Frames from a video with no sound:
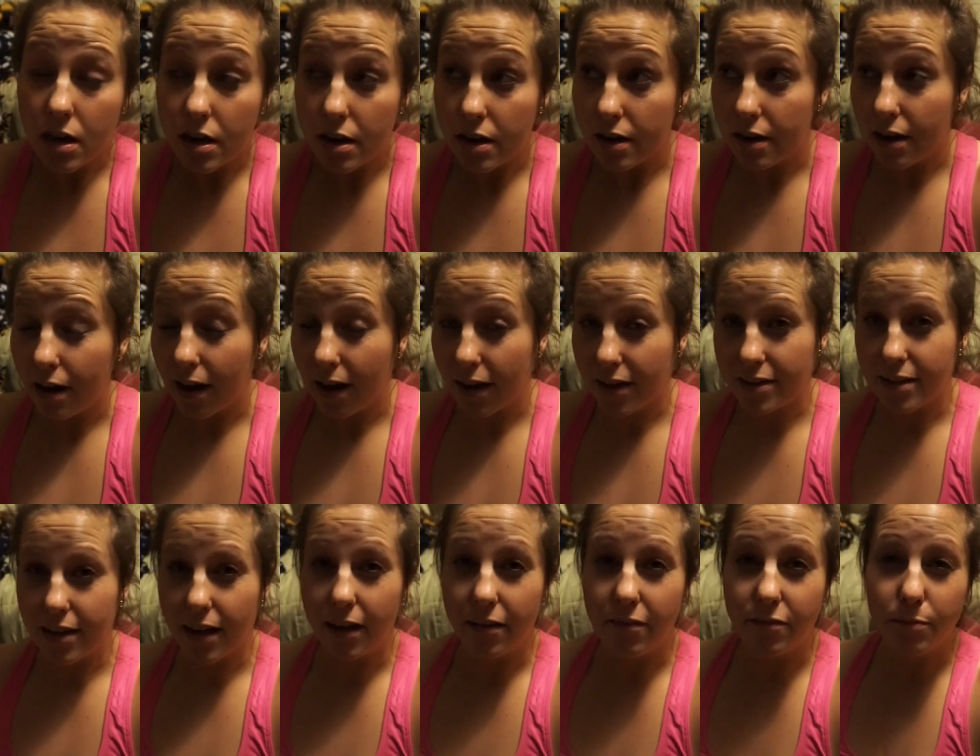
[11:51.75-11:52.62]

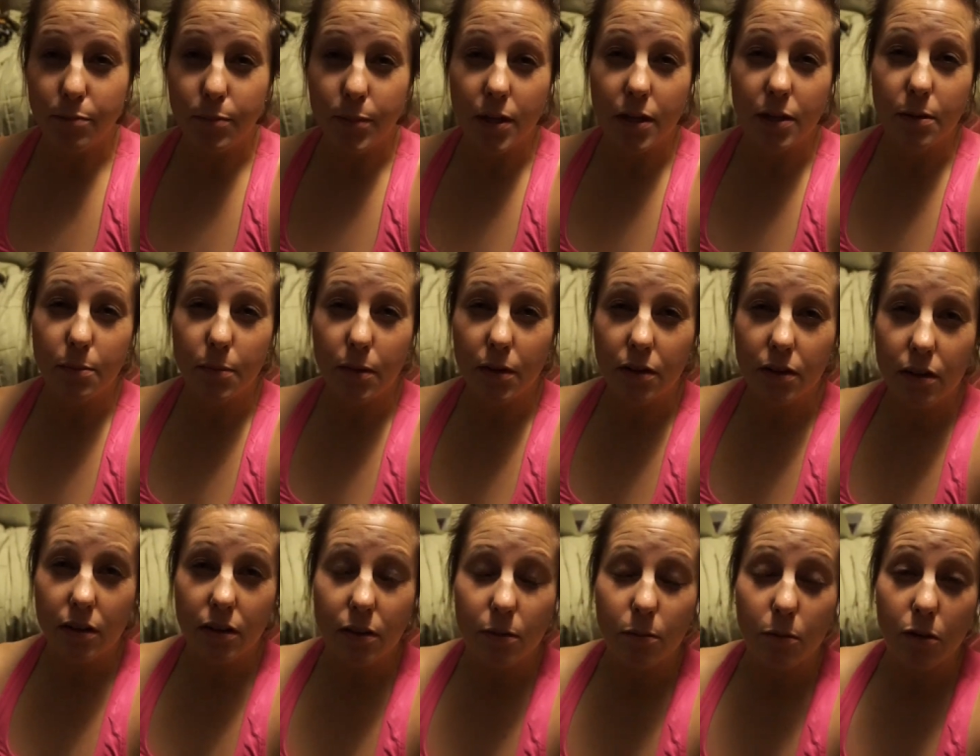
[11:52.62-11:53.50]
not have peanut
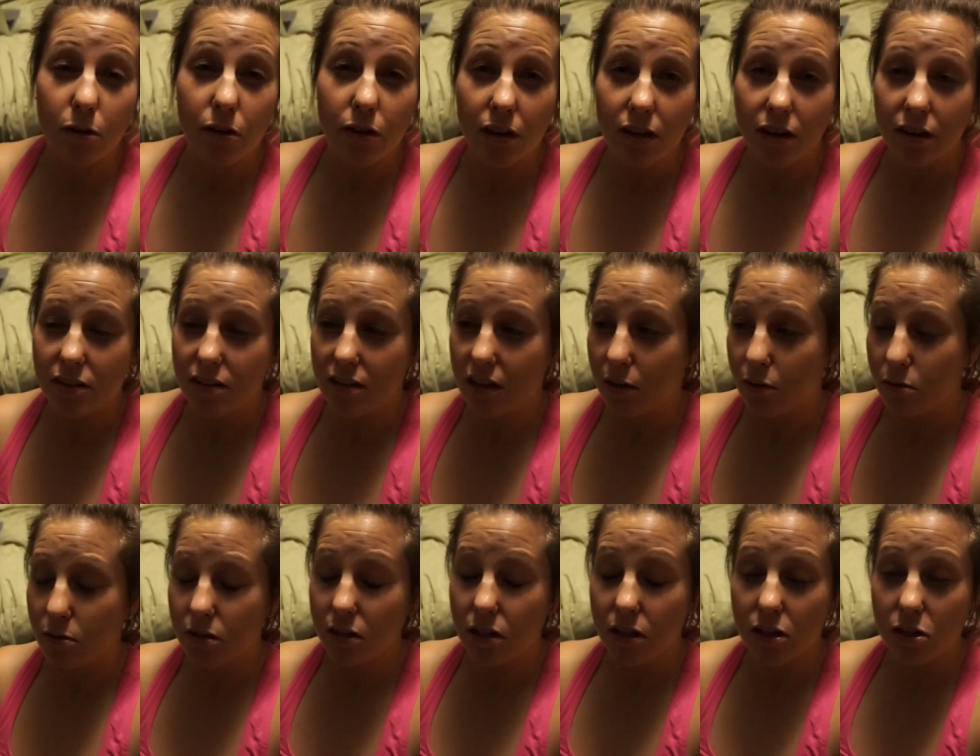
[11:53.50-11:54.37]
butter in the morning, because that
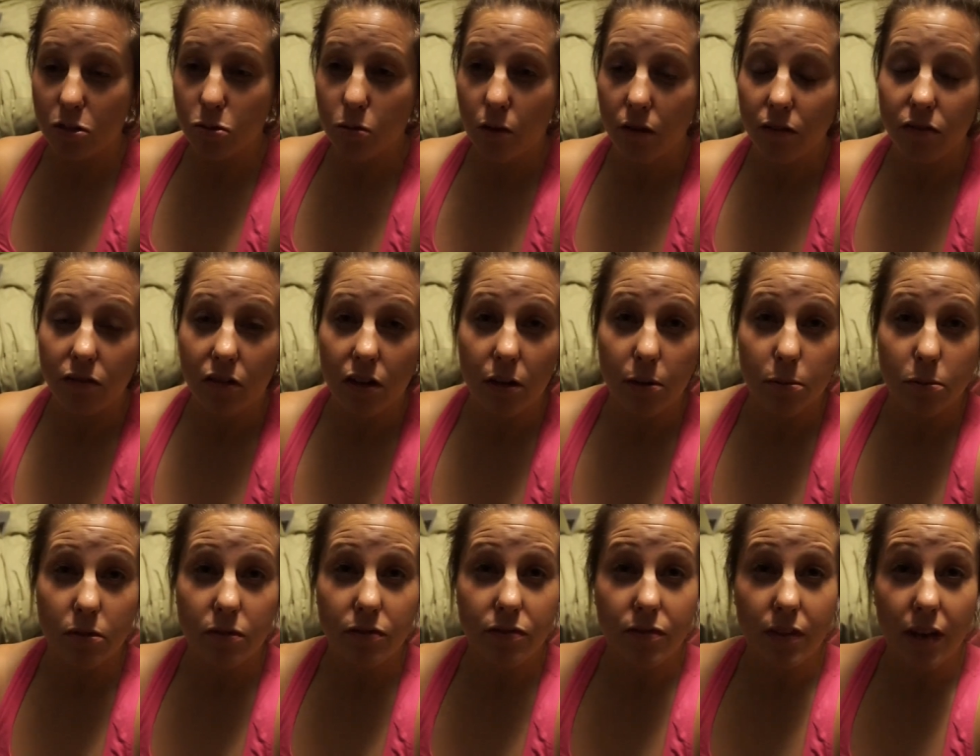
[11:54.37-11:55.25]
was like twelve
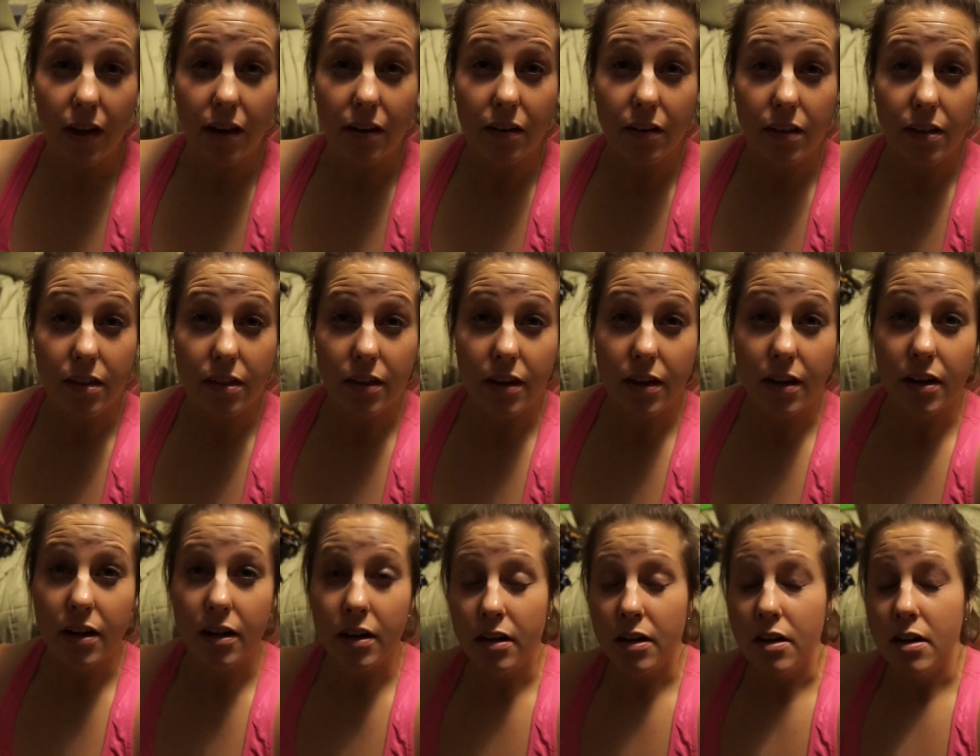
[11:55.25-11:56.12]
grams of fat right
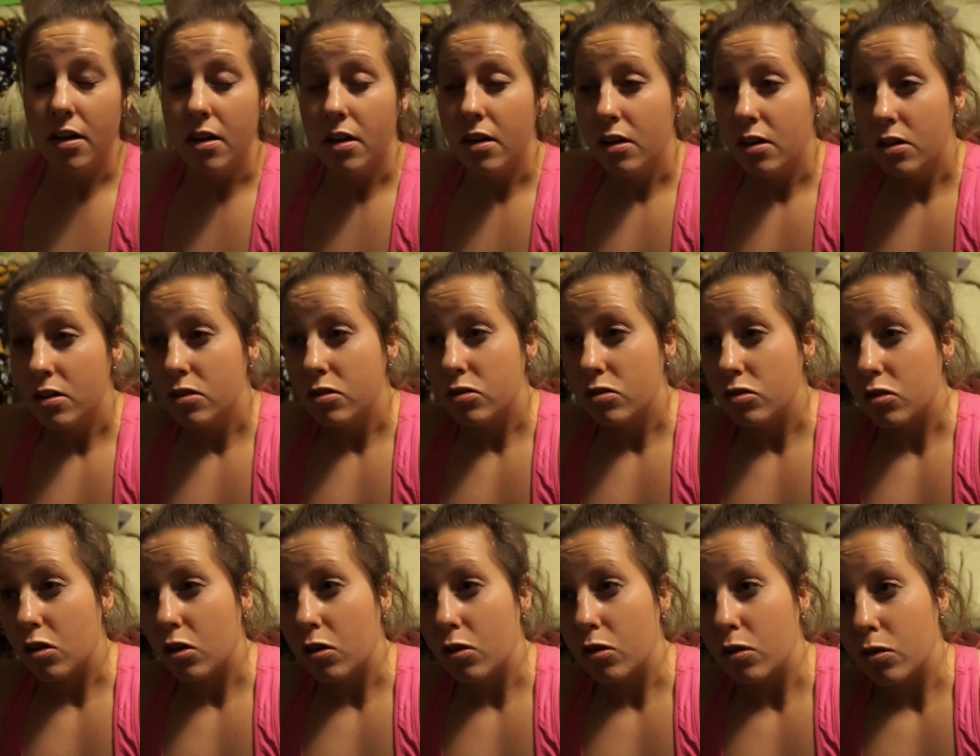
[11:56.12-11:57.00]
there.
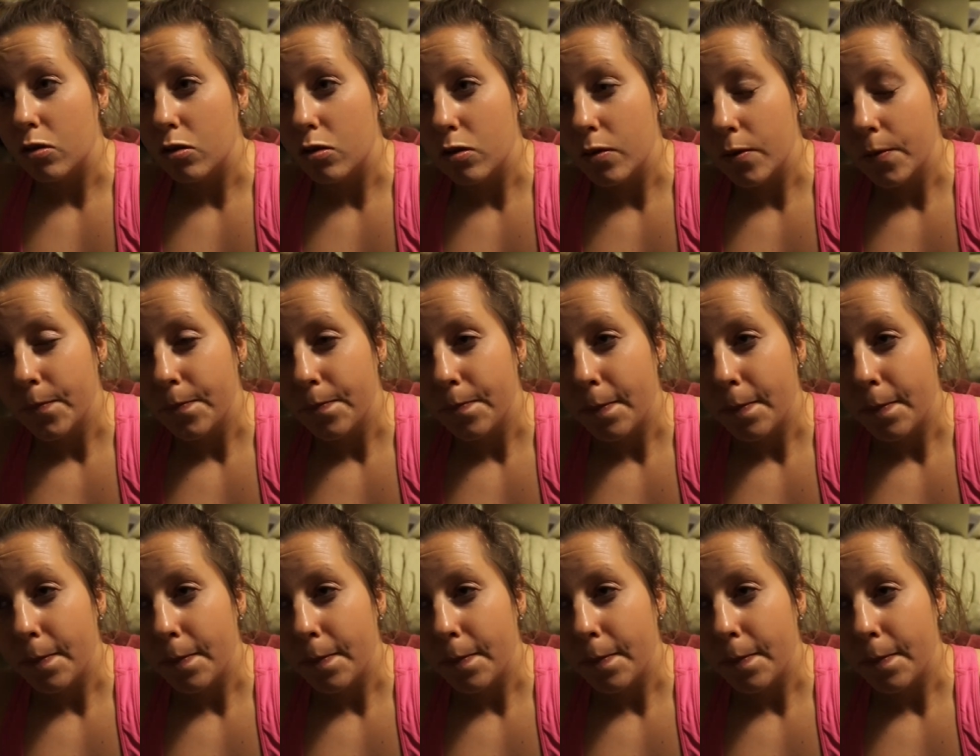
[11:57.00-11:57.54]
So